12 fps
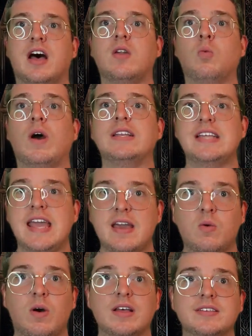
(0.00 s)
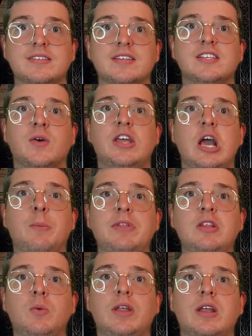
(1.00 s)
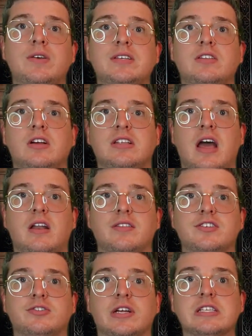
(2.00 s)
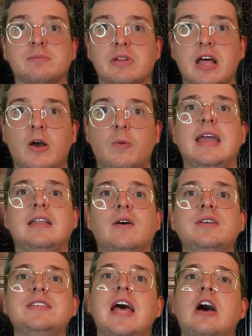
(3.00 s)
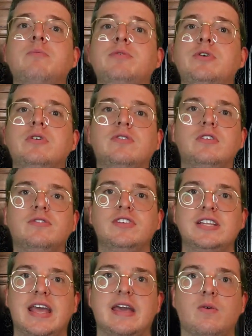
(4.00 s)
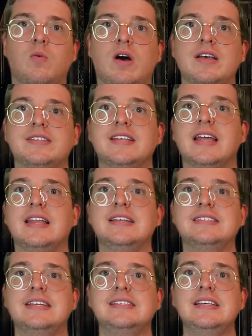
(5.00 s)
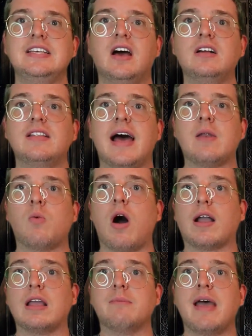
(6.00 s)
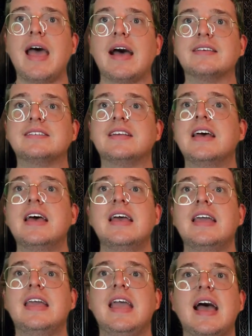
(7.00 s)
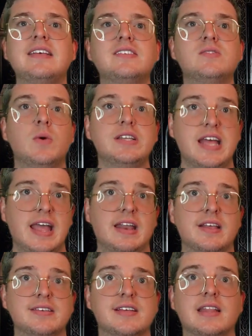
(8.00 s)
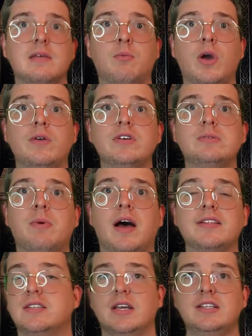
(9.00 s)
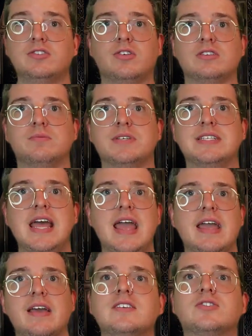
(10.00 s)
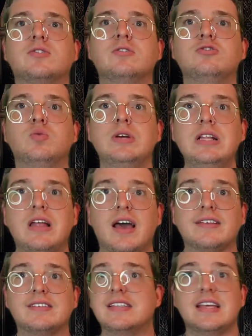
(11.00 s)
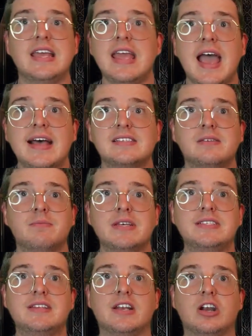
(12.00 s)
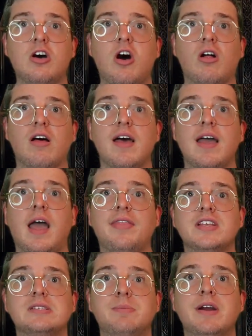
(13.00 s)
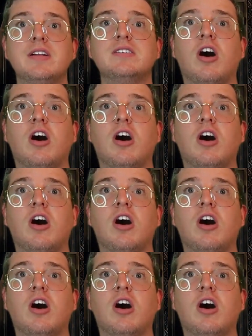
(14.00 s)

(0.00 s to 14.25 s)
on what day it was. So he opened the windows and looked out on the streets below. He noticed how beautiful of a day it was, and he sees a young lad walking past. He asks what day it is, and the boy responds, "It's Christmas Day." Scrooge realizes that he hasn't missed it at all, and the spirits